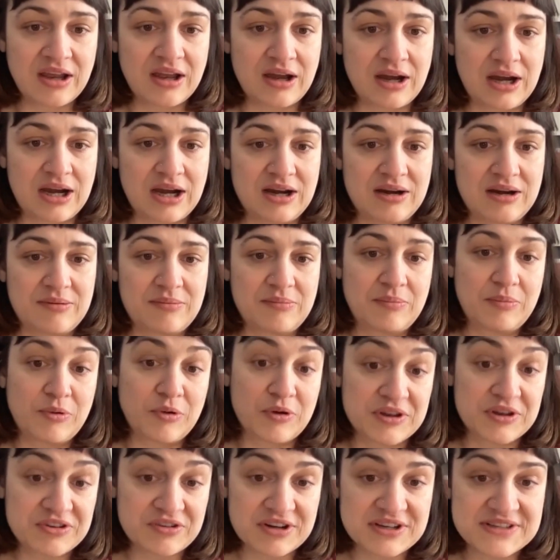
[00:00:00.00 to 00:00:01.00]

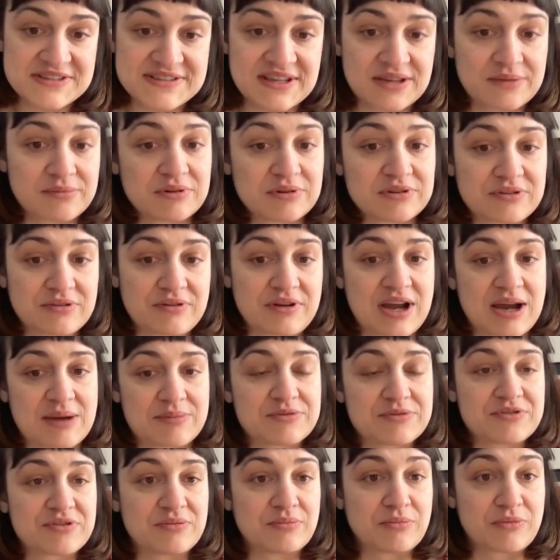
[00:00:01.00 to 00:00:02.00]
Poetry is able to
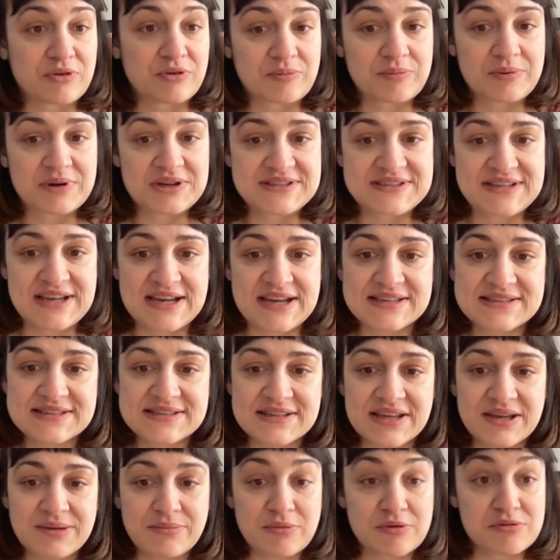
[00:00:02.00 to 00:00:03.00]
capture more
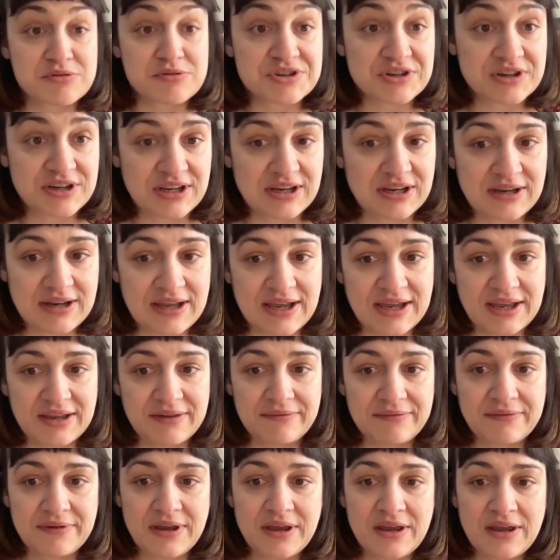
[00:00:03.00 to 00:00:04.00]
precisely emotional life,